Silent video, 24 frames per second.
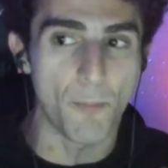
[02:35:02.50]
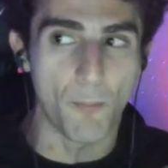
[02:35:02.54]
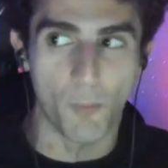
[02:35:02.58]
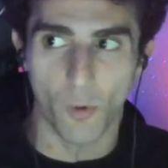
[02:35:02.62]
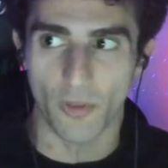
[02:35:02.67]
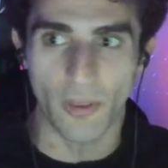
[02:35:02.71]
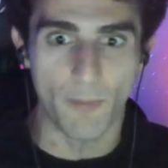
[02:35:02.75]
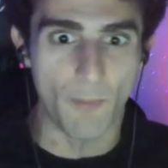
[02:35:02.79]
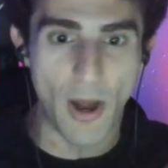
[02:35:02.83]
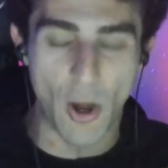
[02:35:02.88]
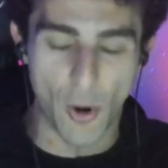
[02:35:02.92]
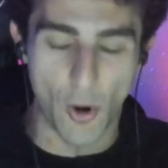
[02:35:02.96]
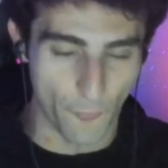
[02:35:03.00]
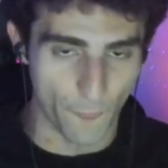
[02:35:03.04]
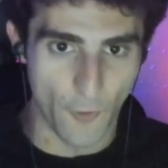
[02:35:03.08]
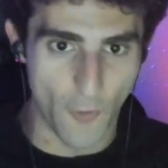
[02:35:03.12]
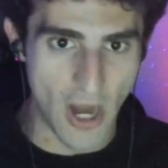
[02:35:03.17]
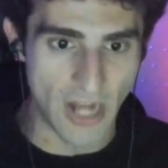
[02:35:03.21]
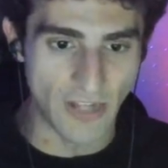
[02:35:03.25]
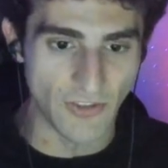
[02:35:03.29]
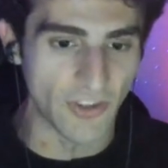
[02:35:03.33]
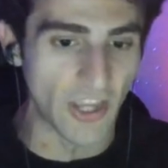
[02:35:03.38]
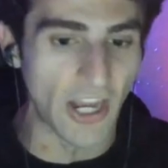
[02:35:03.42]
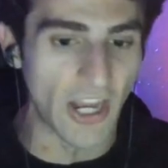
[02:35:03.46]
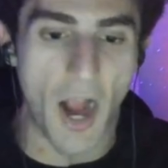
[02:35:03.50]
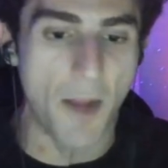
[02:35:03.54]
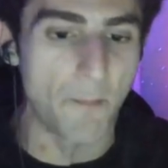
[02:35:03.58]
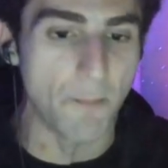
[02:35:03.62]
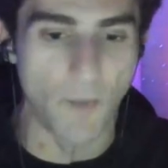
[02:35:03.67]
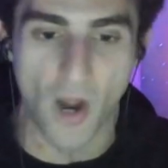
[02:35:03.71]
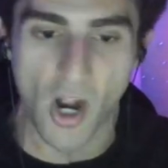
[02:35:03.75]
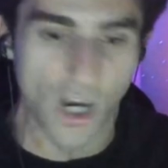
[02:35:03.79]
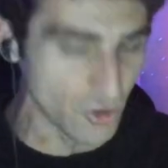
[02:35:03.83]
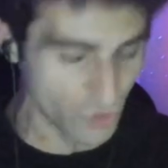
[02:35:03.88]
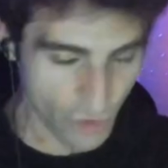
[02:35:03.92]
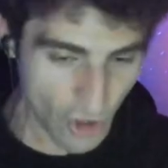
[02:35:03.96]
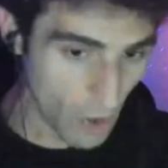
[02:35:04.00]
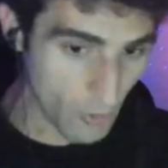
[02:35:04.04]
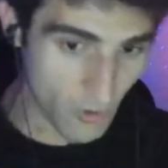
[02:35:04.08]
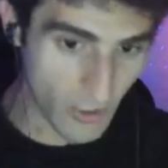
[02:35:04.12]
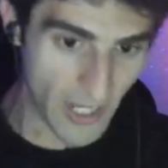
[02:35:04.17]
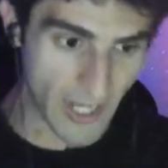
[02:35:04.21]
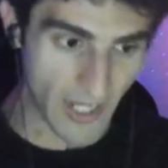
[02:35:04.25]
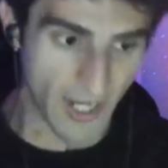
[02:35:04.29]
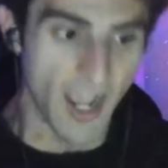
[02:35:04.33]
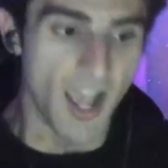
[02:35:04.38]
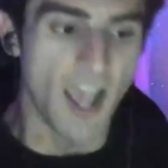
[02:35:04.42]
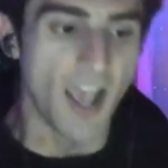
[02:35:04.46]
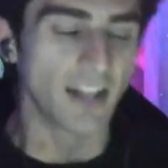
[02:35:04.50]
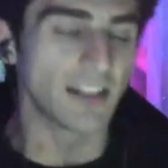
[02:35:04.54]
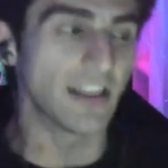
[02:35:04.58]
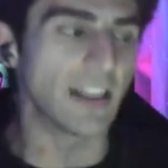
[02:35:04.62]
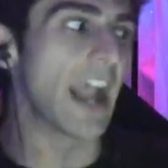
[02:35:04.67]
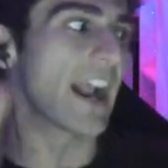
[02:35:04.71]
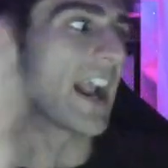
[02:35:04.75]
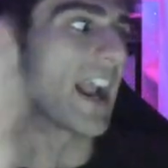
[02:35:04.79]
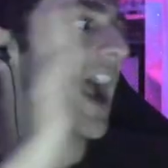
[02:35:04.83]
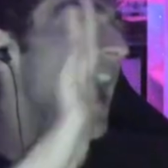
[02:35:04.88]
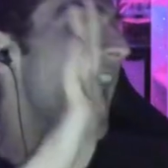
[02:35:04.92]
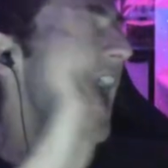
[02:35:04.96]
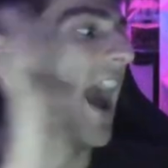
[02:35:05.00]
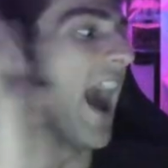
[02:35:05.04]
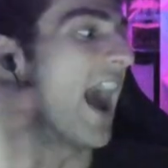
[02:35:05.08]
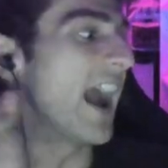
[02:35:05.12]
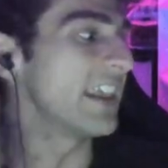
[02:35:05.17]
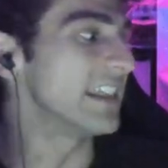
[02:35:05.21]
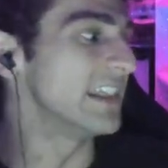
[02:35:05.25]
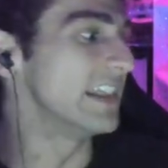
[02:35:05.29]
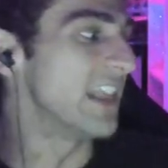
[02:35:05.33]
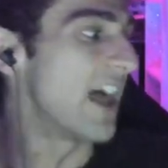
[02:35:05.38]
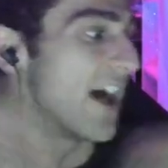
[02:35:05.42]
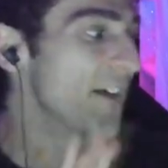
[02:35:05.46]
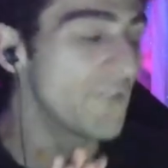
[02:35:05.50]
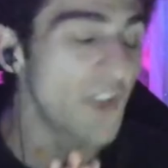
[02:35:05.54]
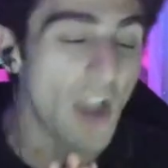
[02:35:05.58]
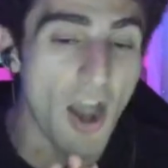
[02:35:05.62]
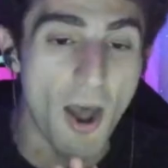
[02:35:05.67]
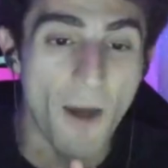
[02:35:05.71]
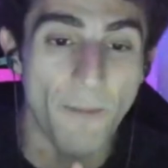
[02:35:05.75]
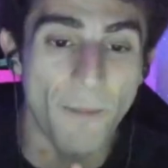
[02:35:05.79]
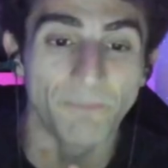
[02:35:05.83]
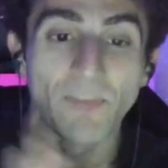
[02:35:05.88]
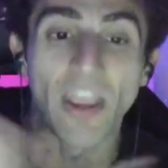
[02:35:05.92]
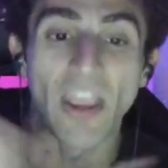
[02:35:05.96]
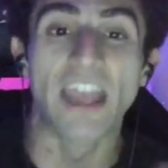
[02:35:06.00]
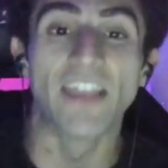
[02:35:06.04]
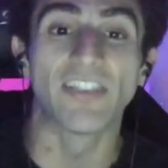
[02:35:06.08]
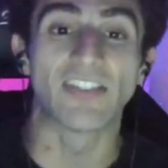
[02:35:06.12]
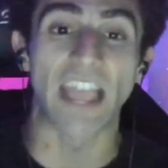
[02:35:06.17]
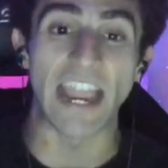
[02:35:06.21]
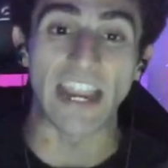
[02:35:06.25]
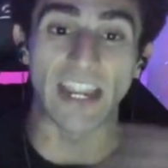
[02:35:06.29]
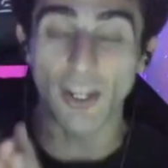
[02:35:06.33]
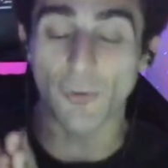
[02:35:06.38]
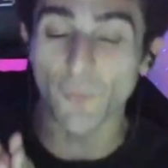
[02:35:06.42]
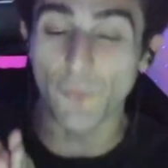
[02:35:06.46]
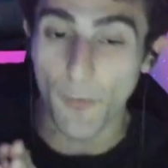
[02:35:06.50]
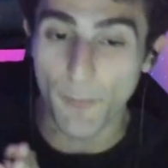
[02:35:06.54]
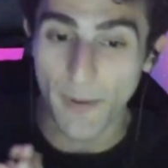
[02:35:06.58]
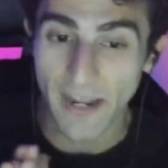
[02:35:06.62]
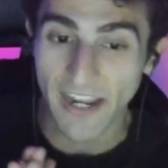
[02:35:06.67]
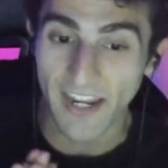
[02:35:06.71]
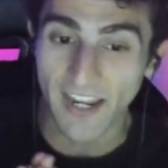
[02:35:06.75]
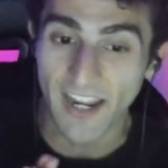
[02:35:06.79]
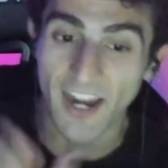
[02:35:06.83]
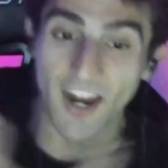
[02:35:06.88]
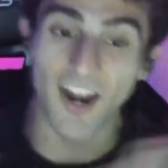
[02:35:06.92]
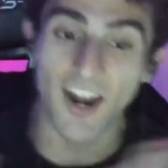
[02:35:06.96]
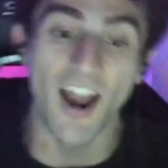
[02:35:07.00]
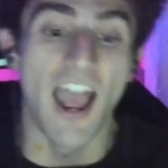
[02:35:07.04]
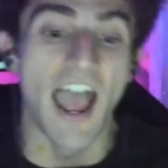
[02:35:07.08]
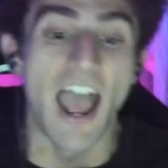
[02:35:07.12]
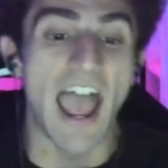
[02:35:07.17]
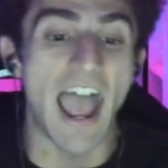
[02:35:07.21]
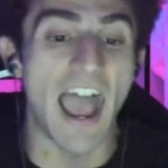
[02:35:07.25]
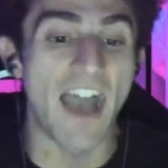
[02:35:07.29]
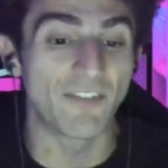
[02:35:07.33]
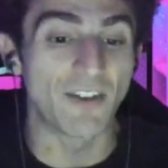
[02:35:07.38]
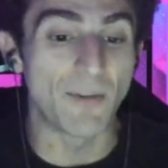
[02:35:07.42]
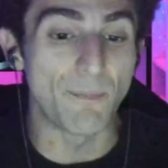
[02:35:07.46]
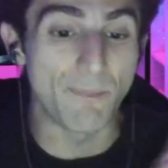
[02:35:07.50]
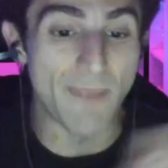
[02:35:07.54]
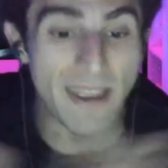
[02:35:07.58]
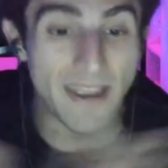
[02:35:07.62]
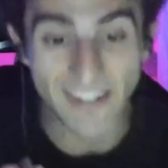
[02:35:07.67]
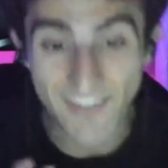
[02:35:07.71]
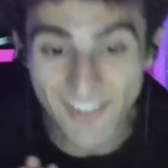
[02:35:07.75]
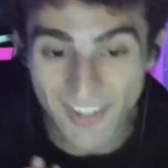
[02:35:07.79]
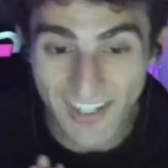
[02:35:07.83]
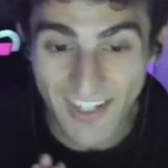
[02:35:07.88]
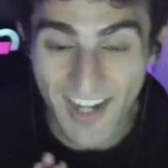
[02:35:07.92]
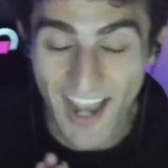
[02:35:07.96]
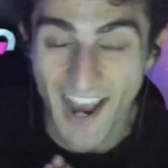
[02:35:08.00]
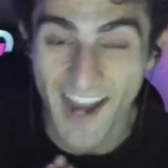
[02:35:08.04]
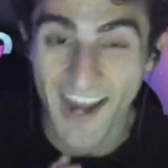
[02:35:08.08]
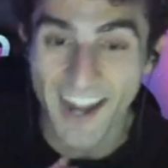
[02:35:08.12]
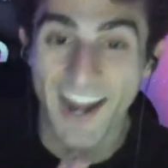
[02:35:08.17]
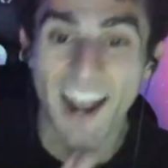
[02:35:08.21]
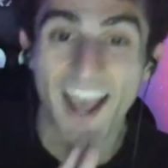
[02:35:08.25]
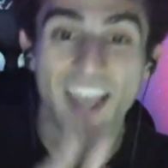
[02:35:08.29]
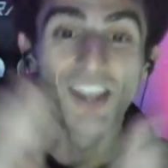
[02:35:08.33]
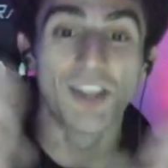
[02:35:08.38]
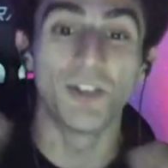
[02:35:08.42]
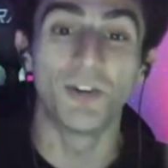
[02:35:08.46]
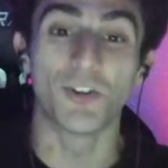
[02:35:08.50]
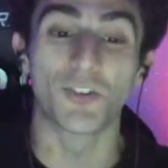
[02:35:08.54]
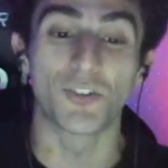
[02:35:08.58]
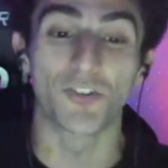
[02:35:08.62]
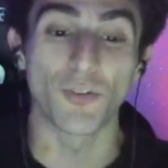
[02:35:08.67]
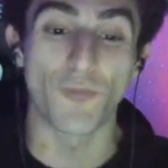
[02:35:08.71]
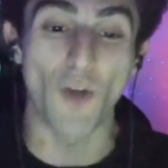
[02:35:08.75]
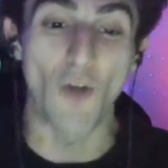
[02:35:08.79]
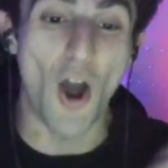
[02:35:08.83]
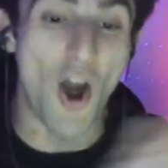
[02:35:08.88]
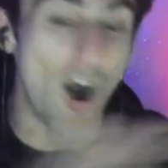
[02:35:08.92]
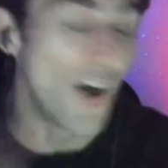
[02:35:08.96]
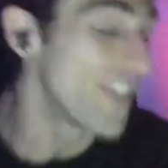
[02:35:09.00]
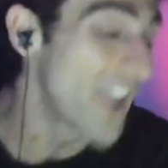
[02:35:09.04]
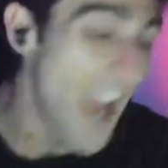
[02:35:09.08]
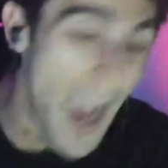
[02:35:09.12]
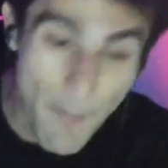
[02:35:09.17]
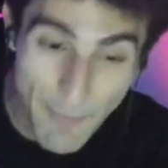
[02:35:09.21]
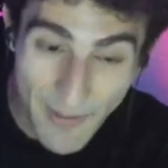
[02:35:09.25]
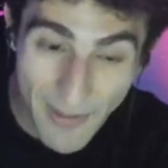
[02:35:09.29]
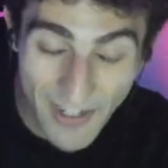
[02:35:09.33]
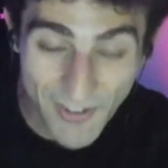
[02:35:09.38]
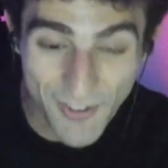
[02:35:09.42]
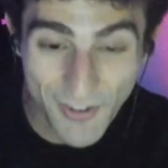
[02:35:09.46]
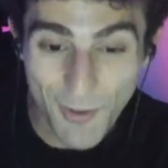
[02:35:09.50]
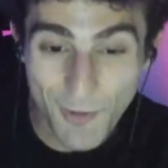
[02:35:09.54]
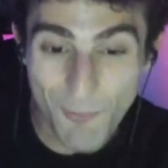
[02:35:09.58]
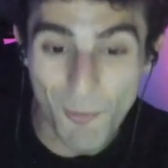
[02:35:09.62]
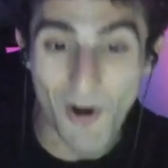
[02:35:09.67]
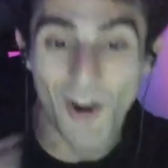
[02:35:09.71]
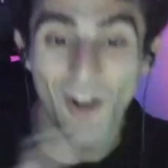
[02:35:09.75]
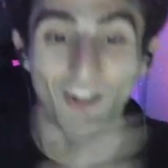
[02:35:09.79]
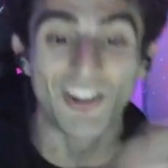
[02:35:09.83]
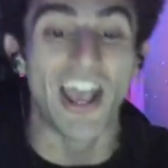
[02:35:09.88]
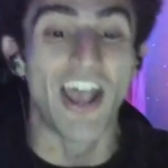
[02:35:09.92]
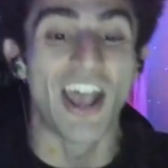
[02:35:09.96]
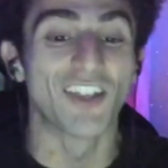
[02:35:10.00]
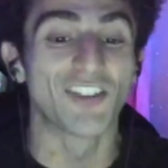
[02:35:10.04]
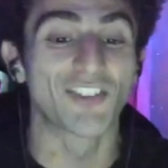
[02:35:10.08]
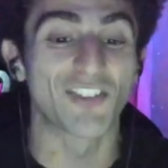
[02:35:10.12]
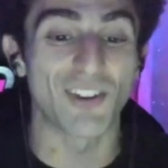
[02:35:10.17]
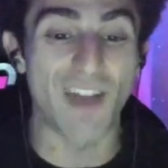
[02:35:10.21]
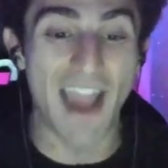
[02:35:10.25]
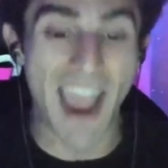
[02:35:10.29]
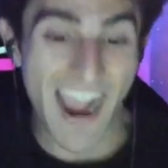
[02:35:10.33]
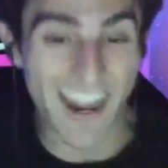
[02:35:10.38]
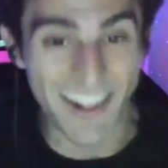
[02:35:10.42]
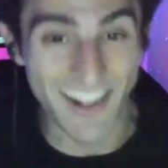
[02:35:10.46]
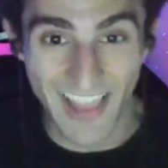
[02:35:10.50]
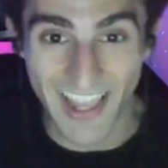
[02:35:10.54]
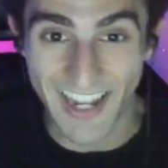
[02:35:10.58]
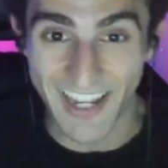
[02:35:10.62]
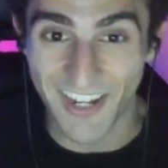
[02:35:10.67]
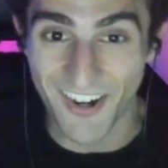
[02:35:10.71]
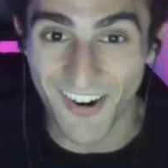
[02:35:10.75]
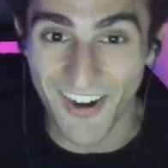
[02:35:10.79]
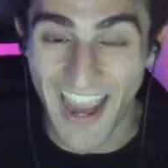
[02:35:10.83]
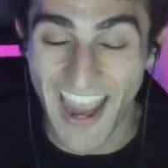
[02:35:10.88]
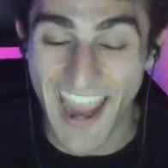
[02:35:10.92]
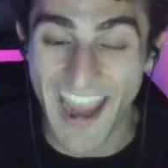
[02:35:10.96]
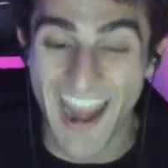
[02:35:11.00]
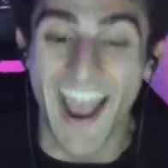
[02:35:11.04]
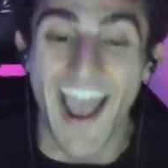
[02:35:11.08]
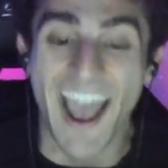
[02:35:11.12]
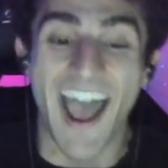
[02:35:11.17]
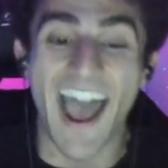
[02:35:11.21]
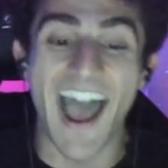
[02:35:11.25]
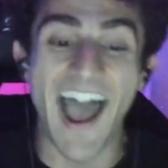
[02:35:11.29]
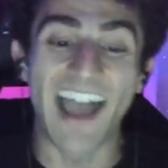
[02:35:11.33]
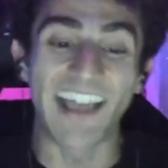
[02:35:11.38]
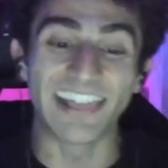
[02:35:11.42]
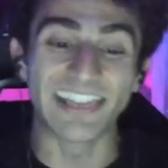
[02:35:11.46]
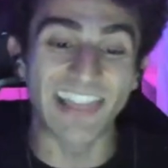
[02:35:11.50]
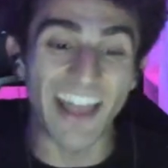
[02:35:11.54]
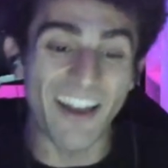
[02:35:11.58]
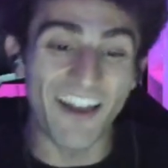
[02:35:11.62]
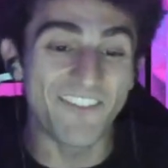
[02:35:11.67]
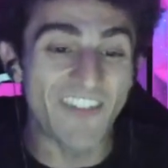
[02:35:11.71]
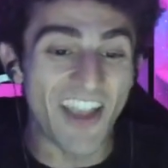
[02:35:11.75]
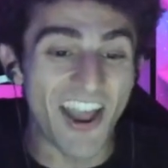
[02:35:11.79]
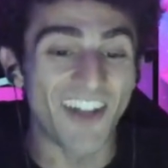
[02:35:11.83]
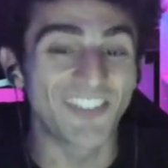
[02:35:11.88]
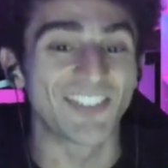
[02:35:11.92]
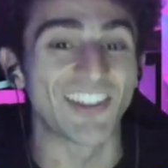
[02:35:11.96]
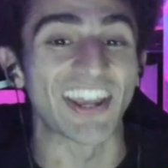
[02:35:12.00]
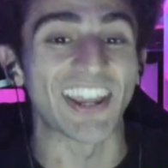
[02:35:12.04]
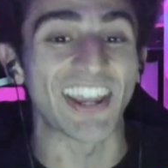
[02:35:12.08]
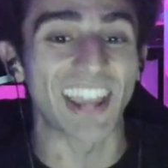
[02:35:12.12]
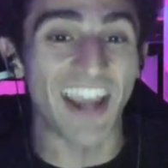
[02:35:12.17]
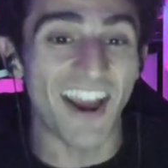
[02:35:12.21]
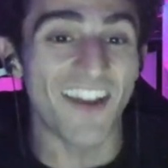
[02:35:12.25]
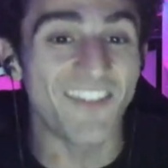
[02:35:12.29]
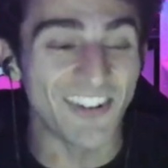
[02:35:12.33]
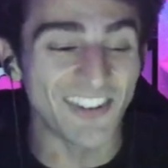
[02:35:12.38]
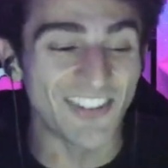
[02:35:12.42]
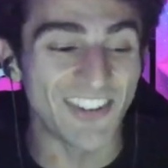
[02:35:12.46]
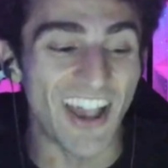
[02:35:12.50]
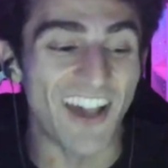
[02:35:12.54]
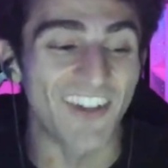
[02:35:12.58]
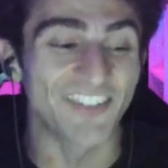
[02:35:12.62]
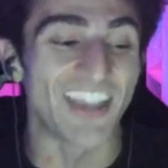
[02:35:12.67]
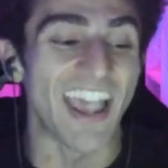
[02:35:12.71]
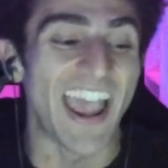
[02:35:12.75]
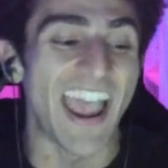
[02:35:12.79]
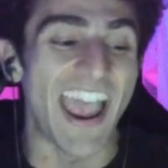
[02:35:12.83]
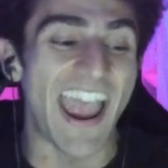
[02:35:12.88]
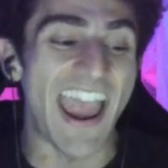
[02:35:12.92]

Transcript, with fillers: more than my own friends, like I'm not joking. Like I love y'all. Thank you for being here. Have an amazing night. You deserve all the happiness in the world. So act like it, okay? I love y'all. Take care of yourselves.